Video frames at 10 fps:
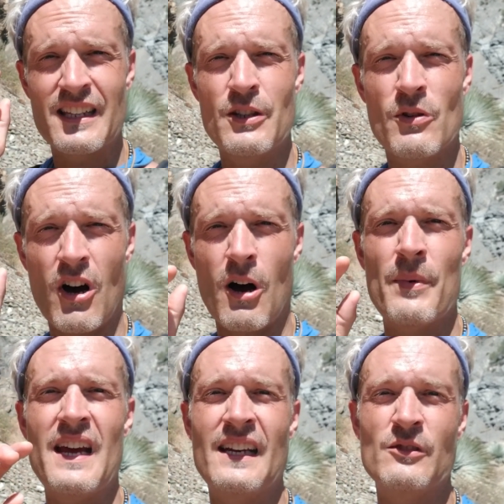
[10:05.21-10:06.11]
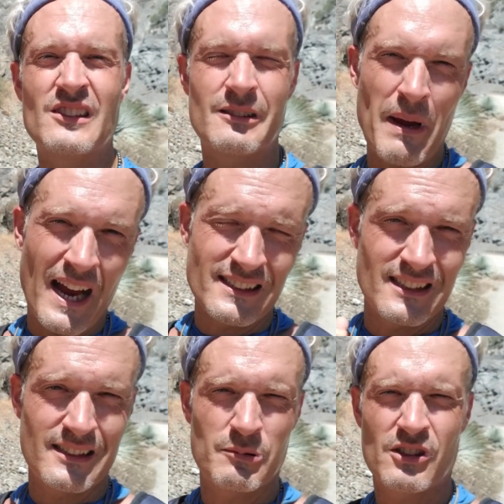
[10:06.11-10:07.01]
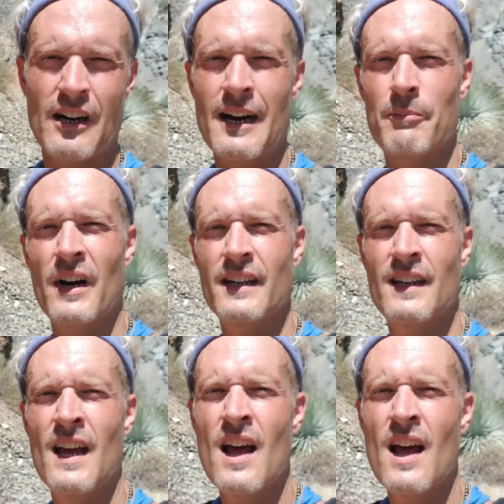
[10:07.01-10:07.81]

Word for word: you comment, and you smash the subscribe button.